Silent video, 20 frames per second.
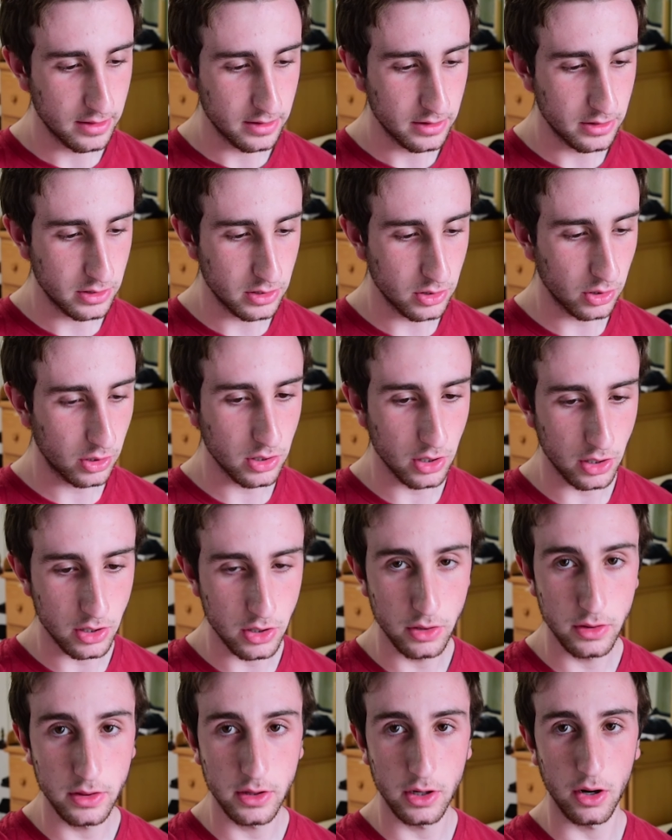
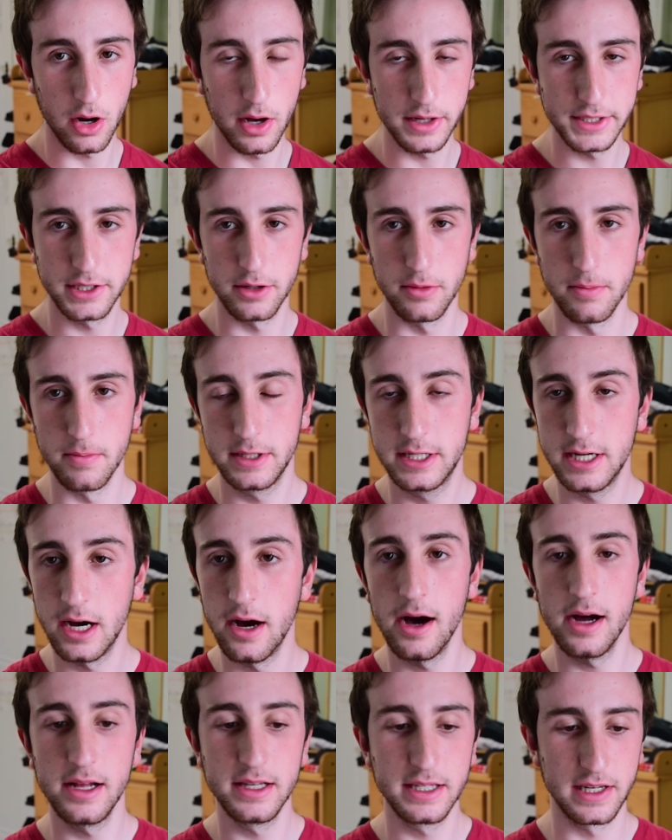There are also
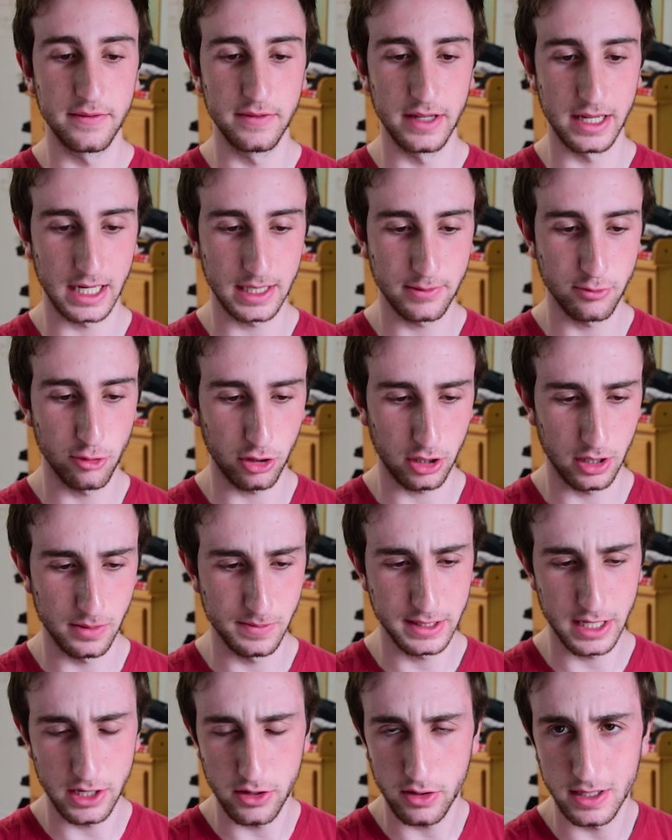tons of Linux
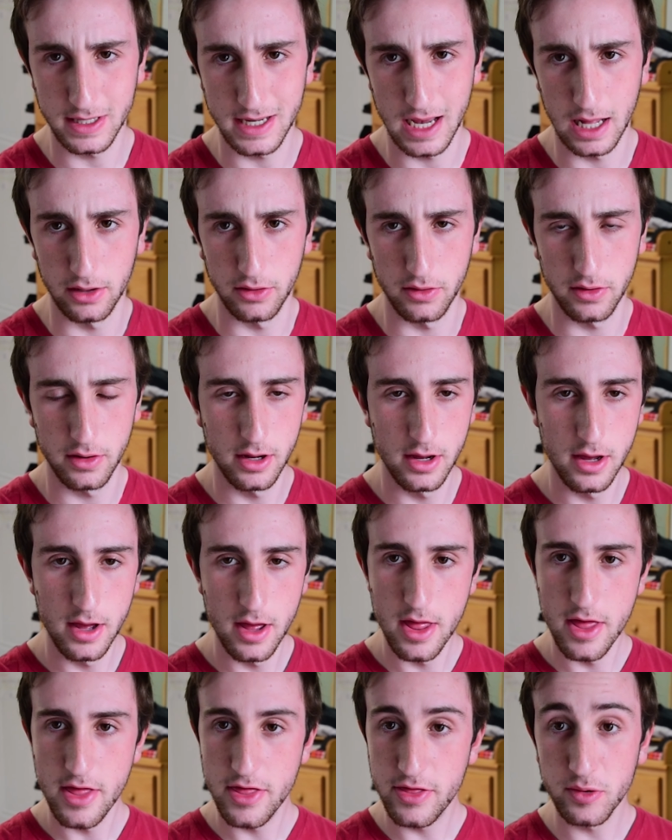programs that you can download
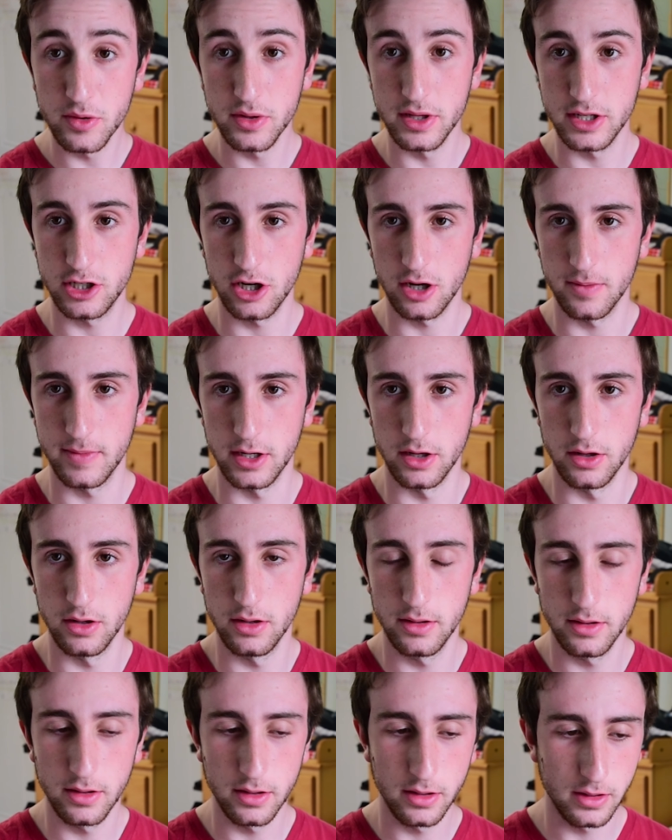through the terminal.
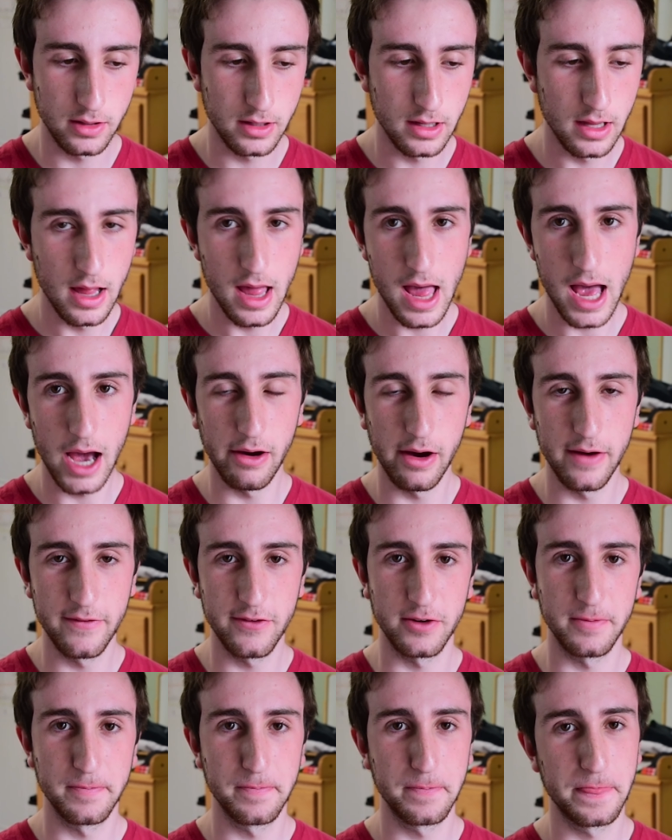
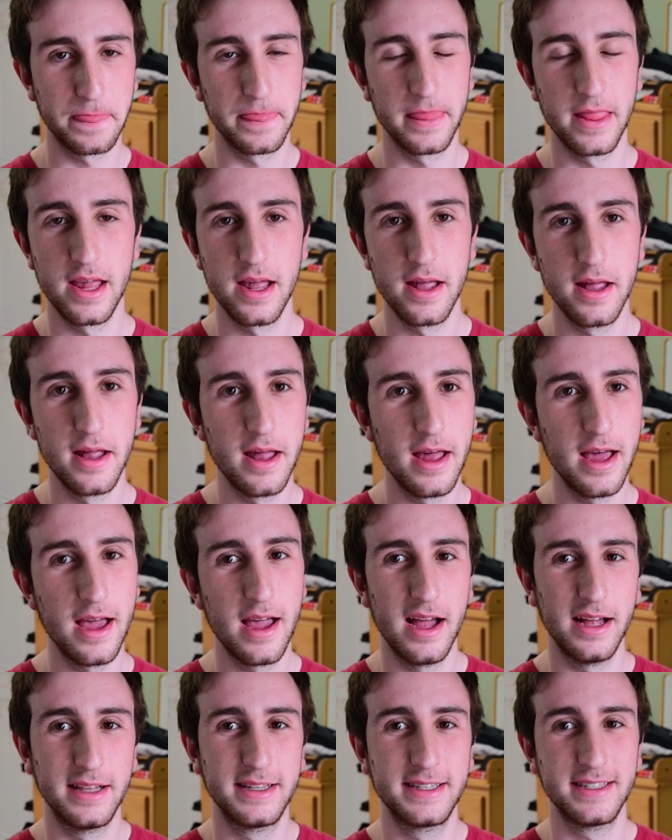However,
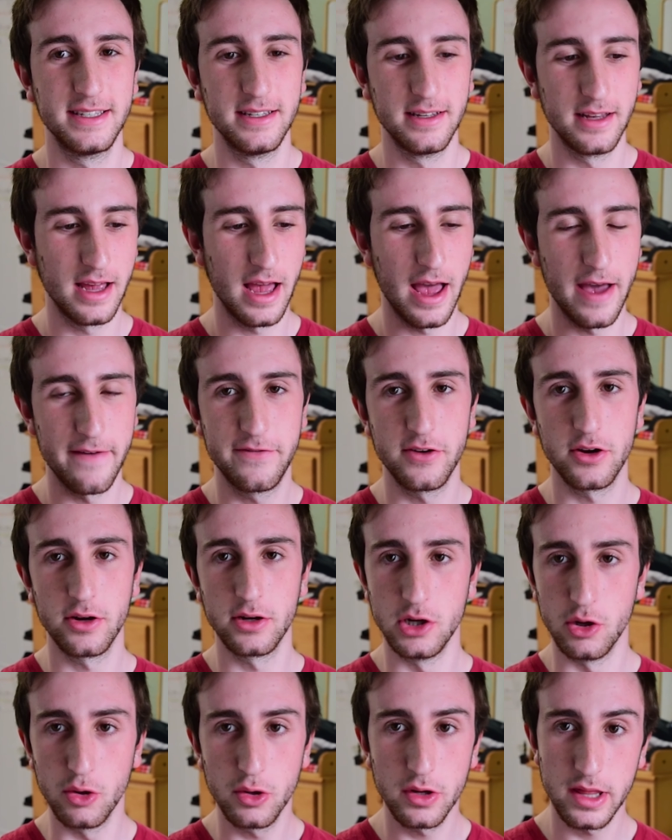If you're
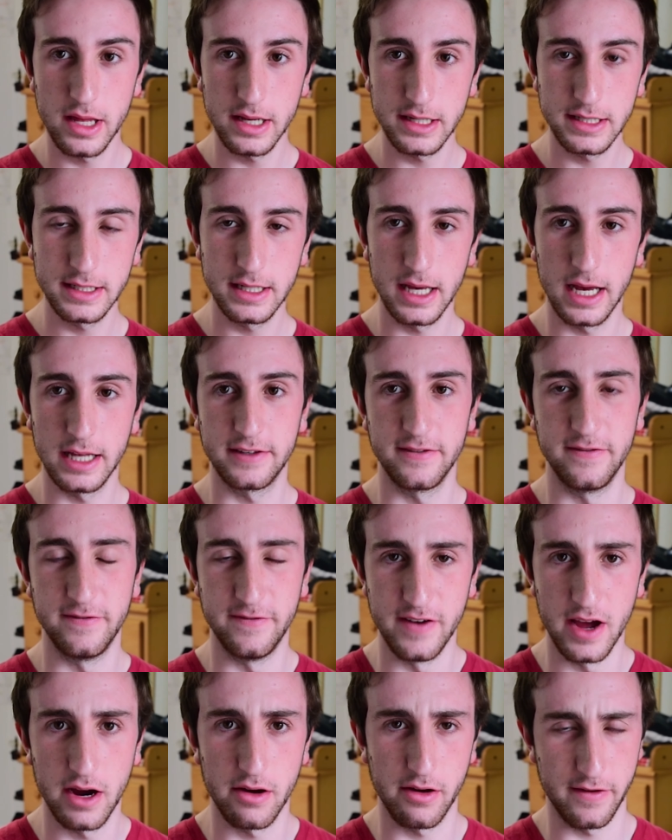new to this, it's
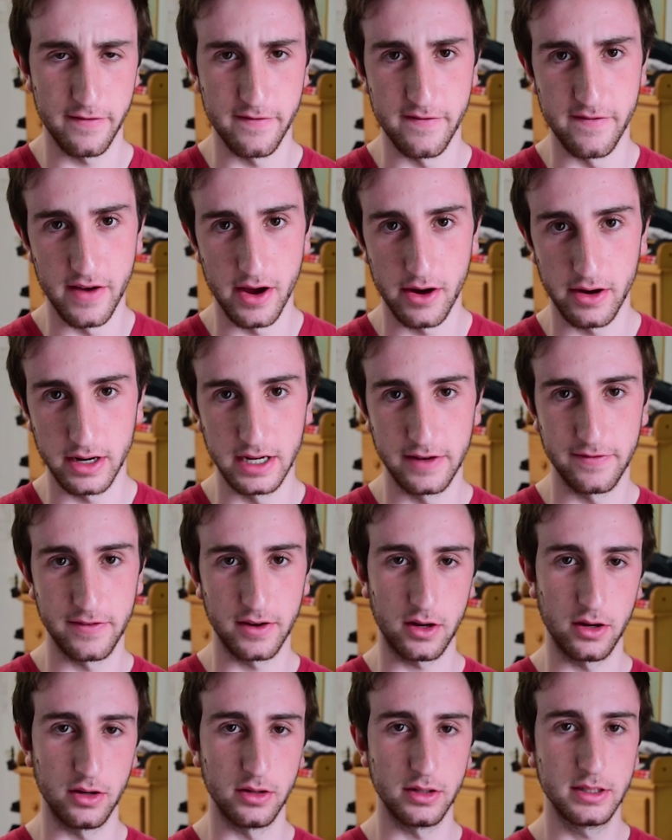very, very
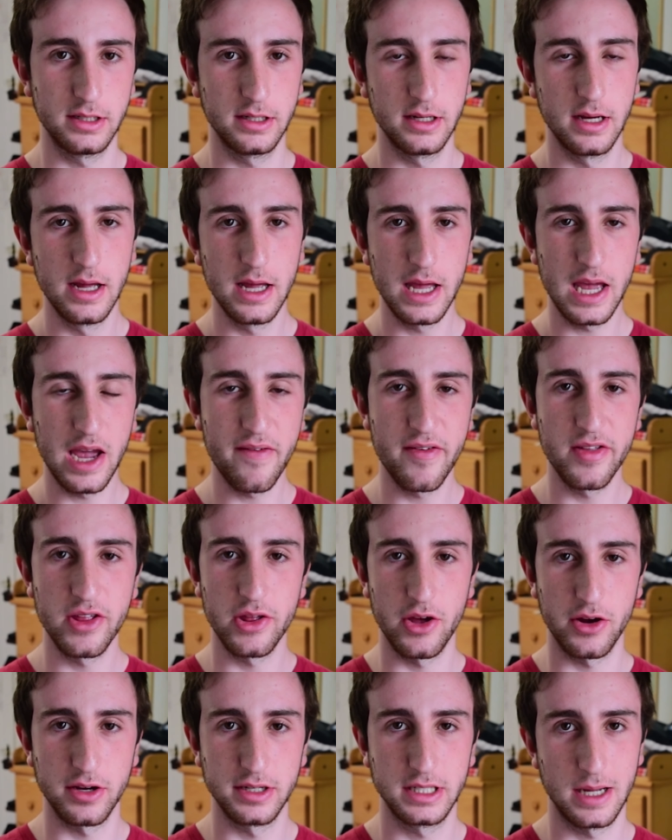difficult. Even though
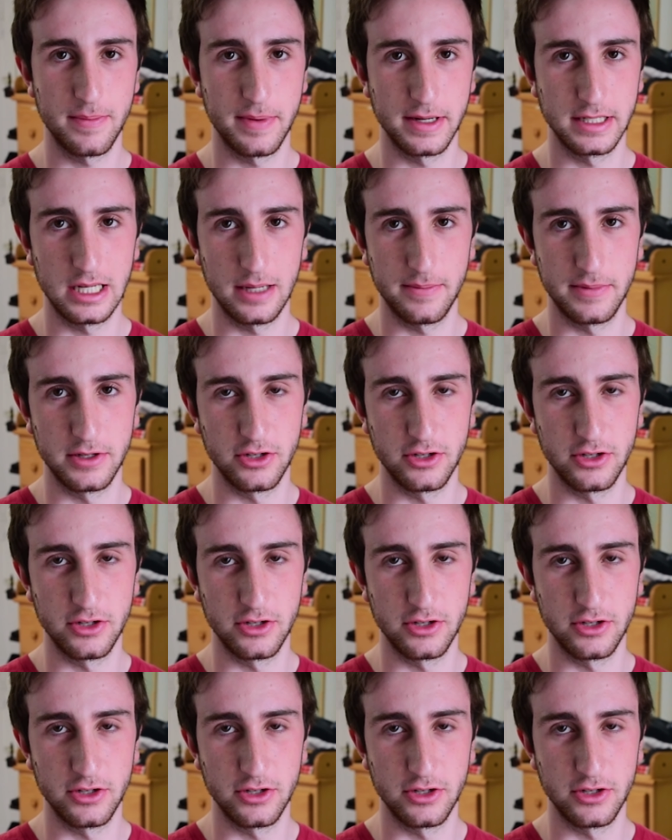there are step-by-step